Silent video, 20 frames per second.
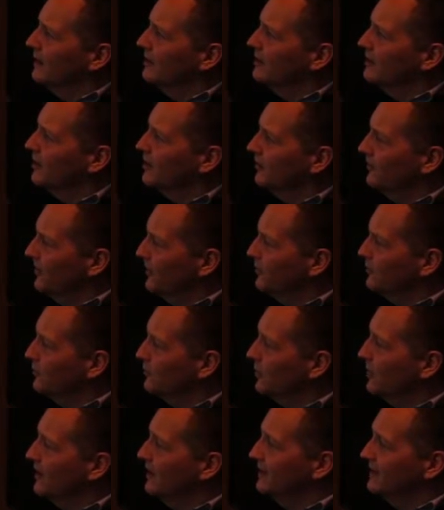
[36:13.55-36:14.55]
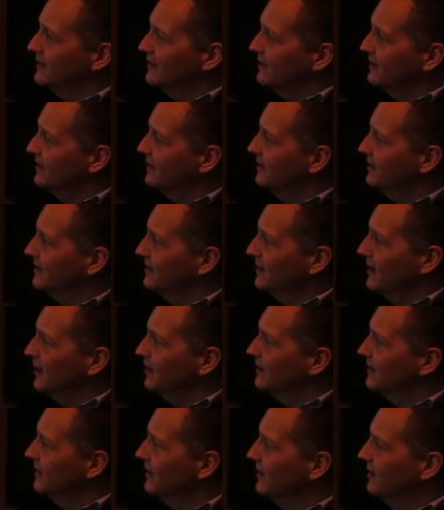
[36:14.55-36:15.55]
Check your figures twice.
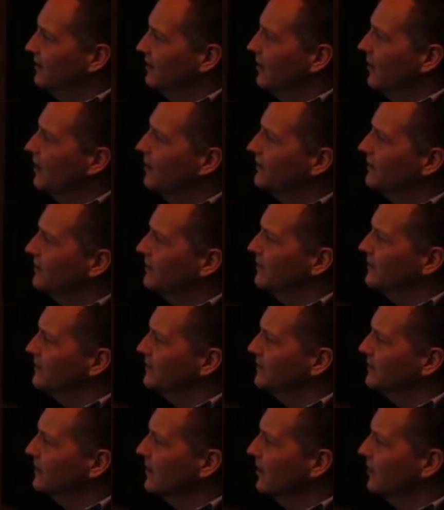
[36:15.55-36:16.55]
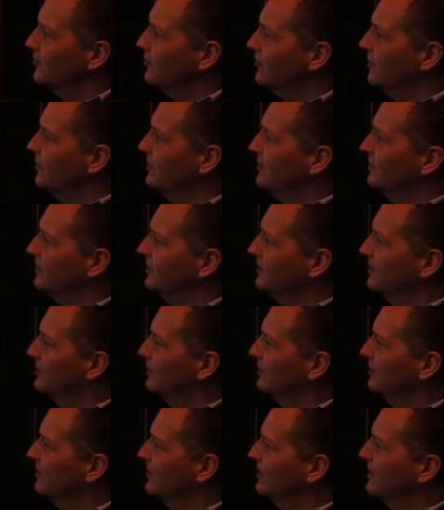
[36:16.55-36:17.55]
ArtsNL offers its contributions
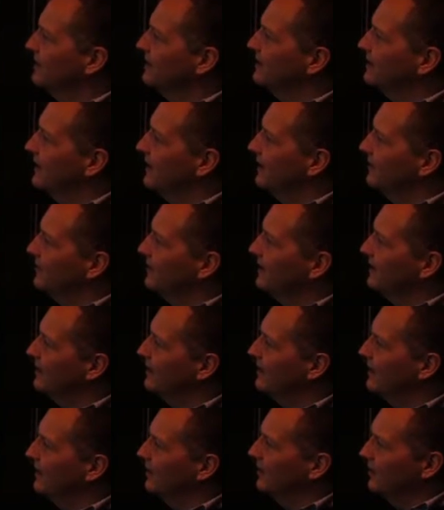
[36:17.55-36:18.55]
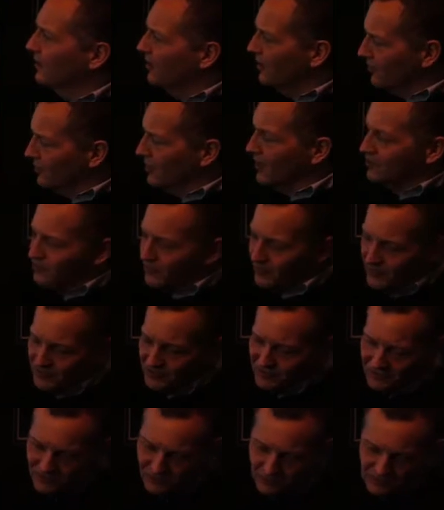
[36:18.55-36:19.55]
towards, these can be other
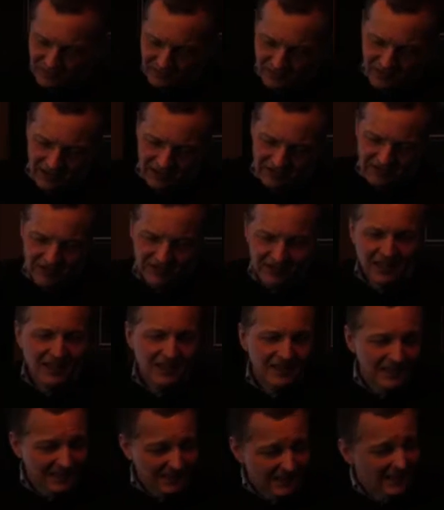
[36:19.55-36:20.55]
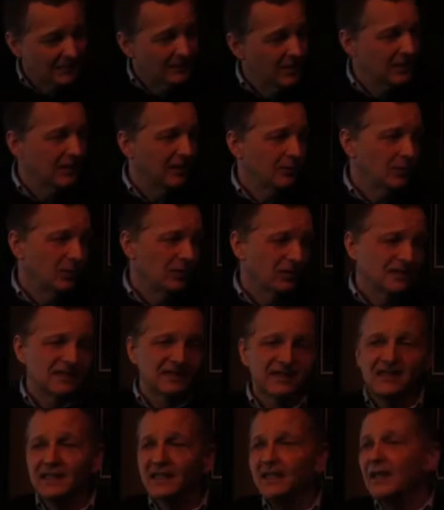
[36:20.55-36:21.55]
contributions towards a project. That's typically, we're going to
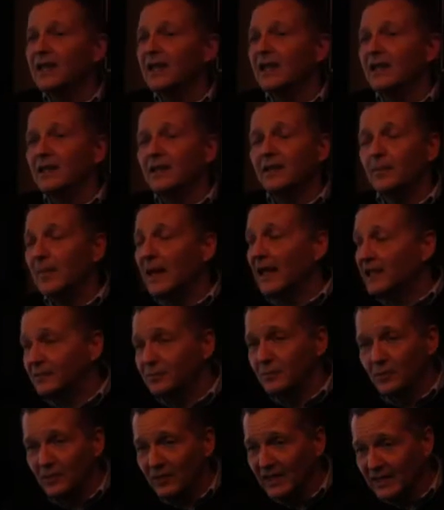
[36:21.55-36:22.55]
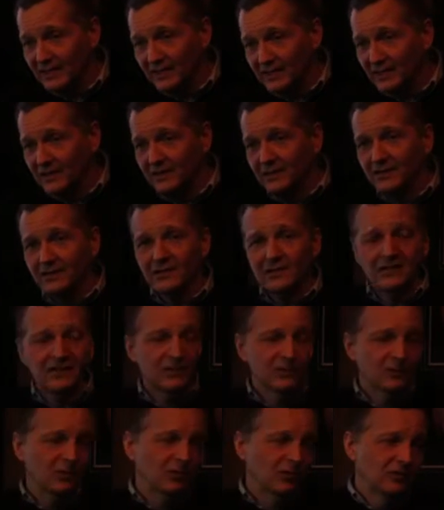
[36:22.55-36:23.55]
see the maximum grant here in
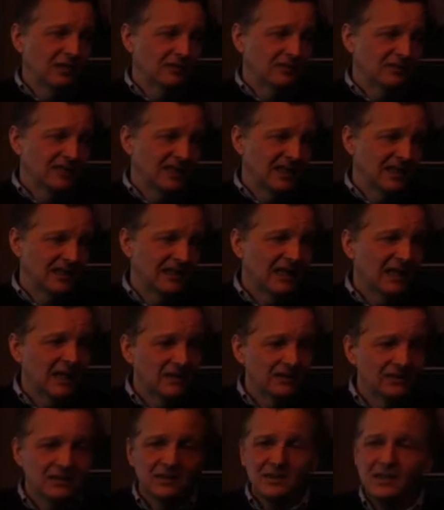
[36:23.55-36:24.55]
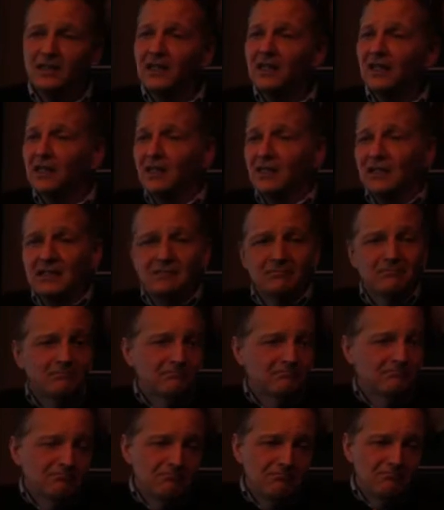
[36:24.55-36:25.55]
this program is $10,000.
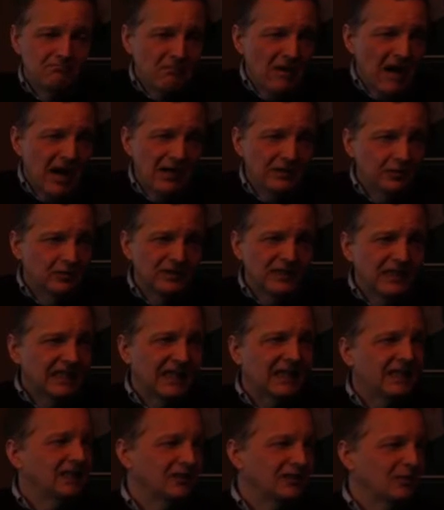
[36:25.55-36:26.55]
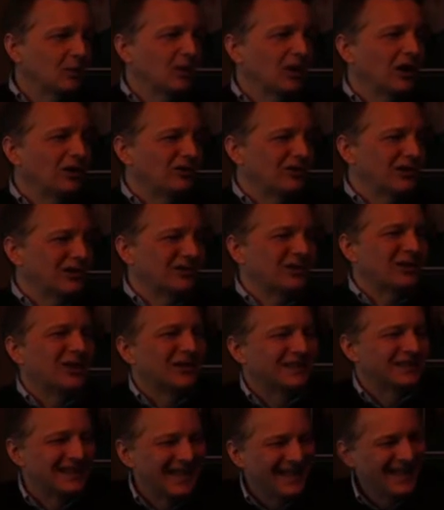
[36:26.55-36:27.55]
I don't think any of the projects
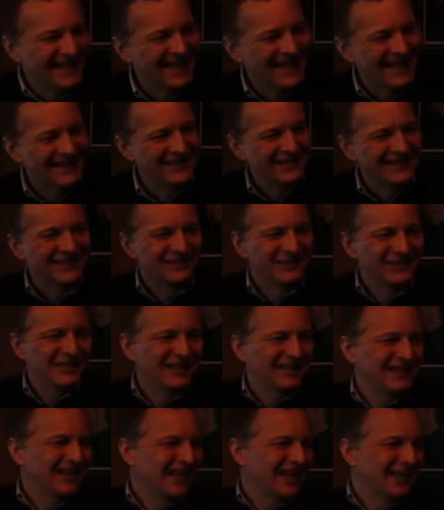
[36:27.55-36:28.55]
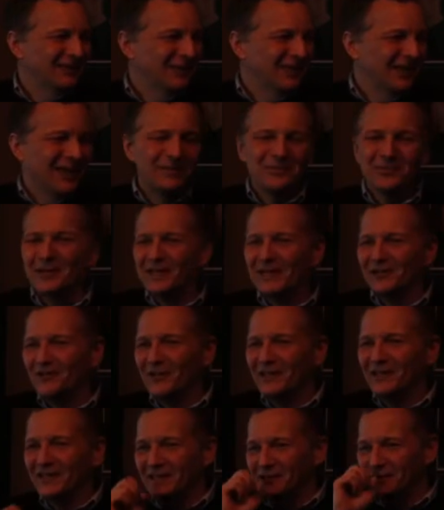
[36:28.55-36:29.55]
cost $10,000 or any of the annual operating
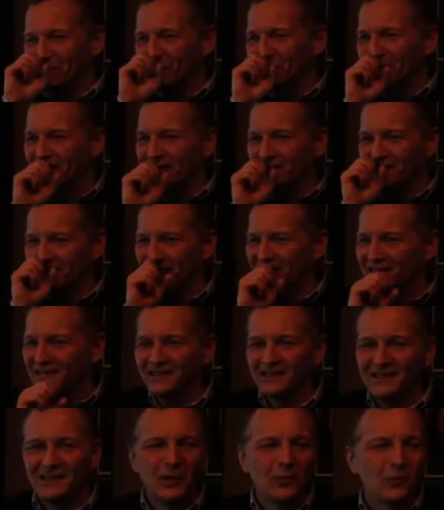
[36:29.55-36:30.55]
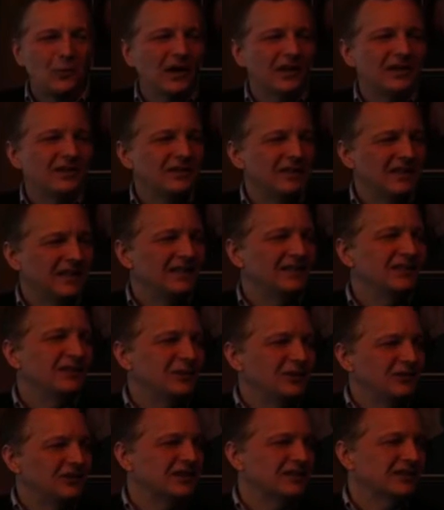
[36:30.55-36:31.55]
for any of these organizations. What you need to
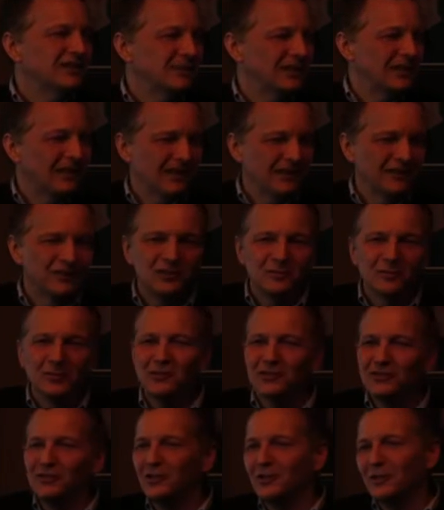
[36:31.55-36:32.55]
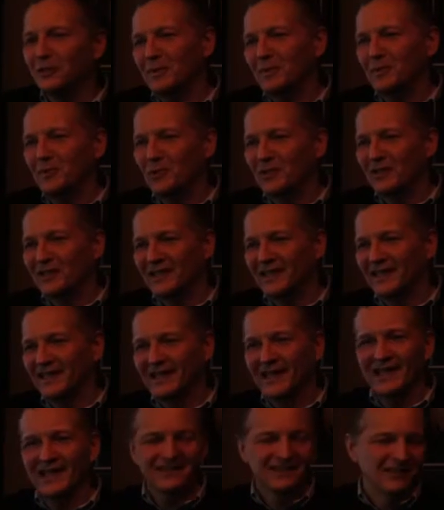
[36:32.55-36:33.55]
do just to be eligible is going to be more than
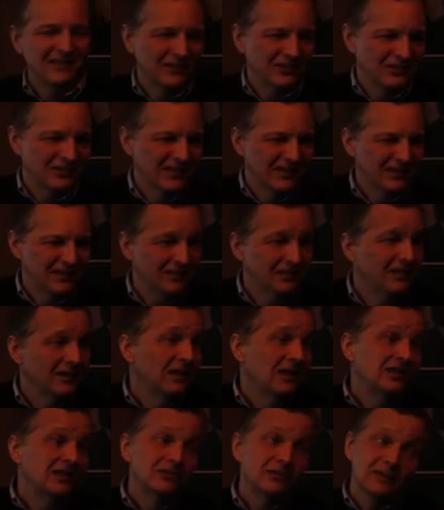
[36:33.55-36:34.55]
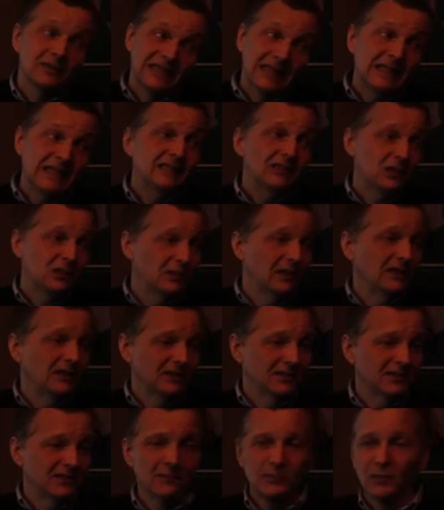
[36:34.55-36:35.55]
$10,000 a year. So tell us who
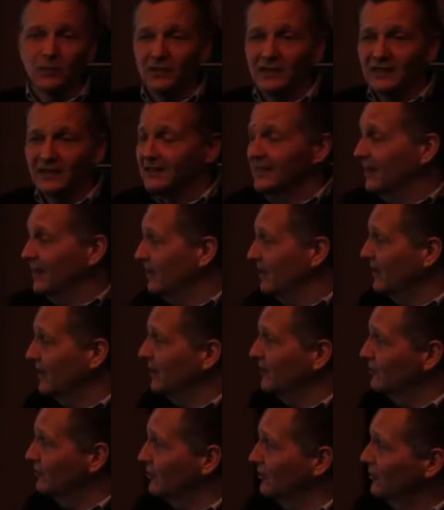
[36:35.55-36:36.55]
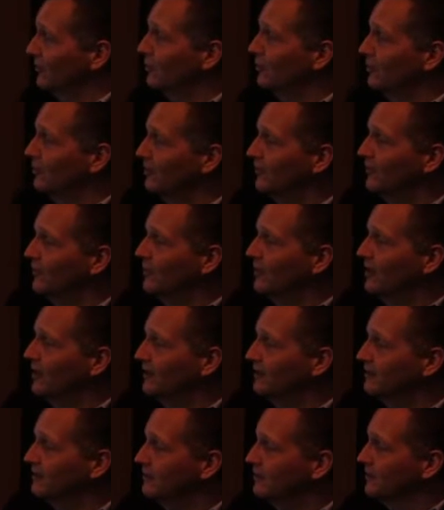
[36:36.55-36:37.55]
else is supporting this application and who you've
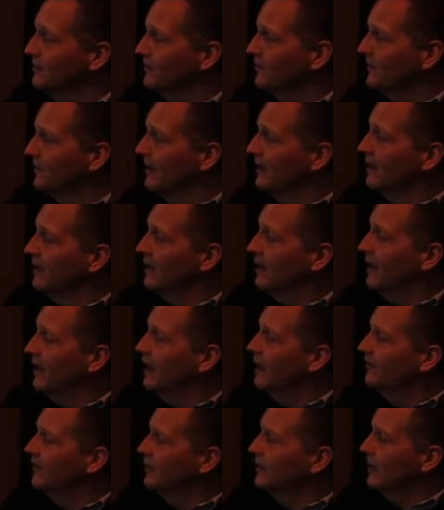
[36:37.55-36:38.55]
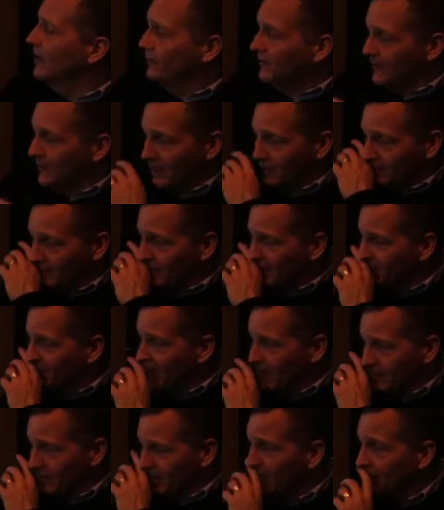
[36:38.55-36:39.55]
applied to. If you're not familiar with
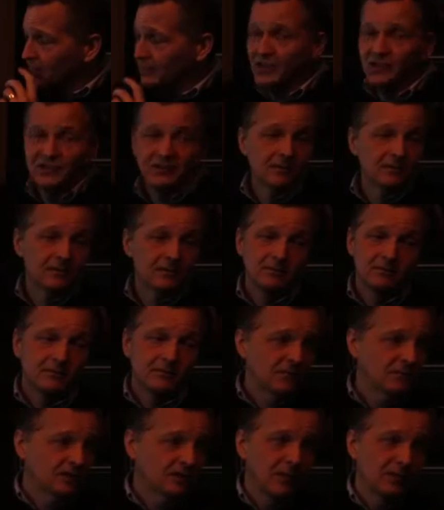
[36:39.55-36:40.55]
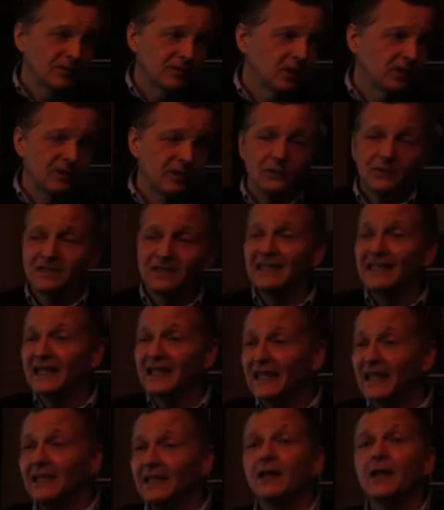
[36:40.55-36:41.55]
developing a budget, come talk to us. And
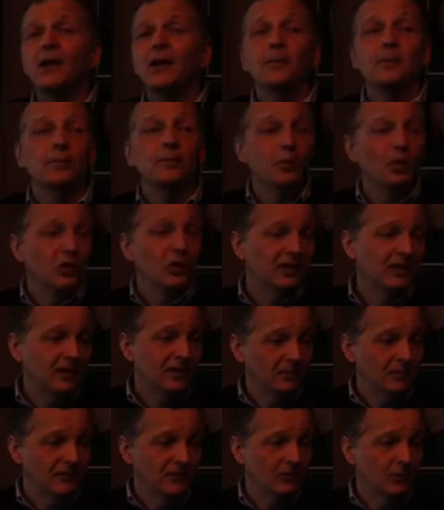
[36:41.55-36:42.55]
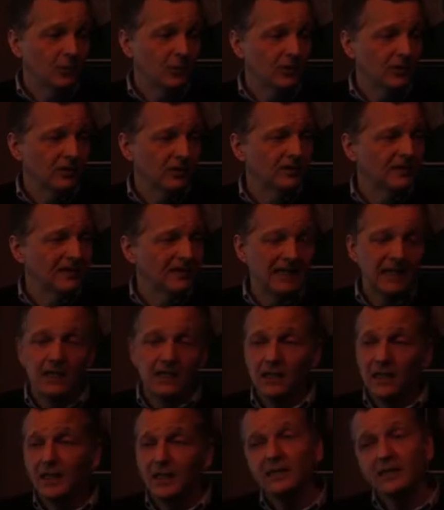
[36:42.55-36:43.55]
again, book in before the
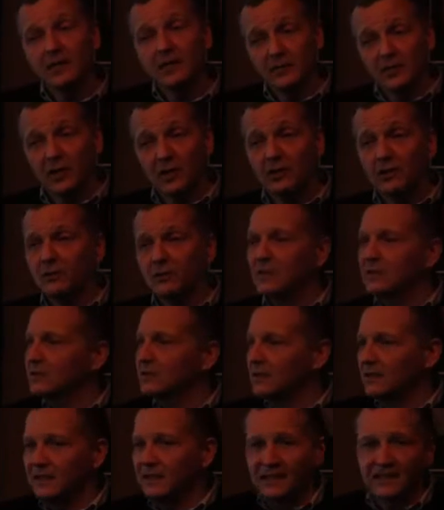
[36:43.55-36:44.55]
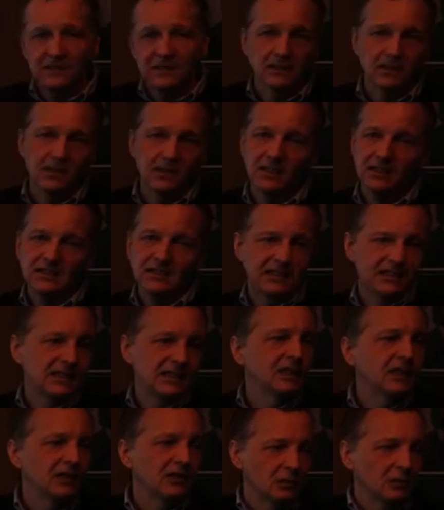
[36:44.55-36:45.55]
deadline to come talk to us. These are the kinds of
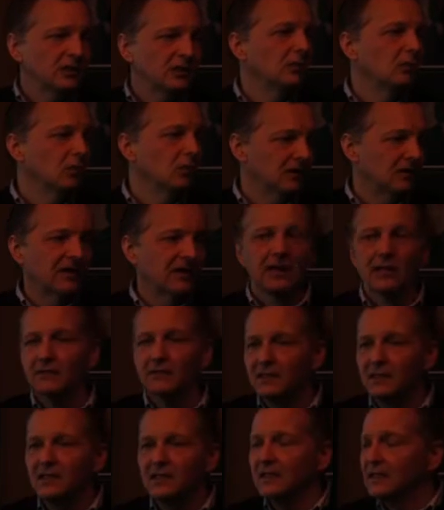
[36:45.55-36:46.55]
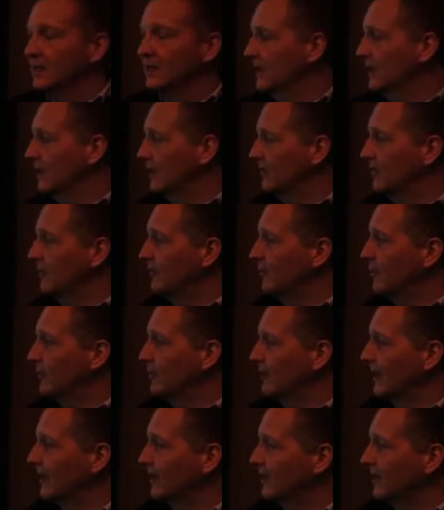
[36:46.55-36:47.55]
details we can work out before
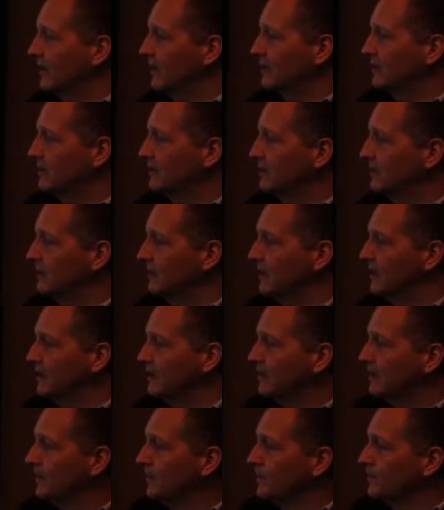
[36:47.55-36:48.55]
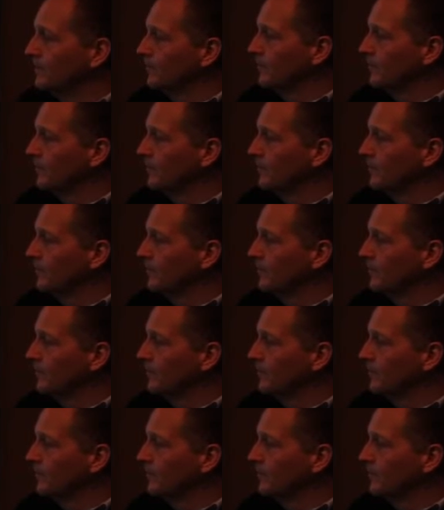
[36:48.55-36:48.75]
the application is submitted.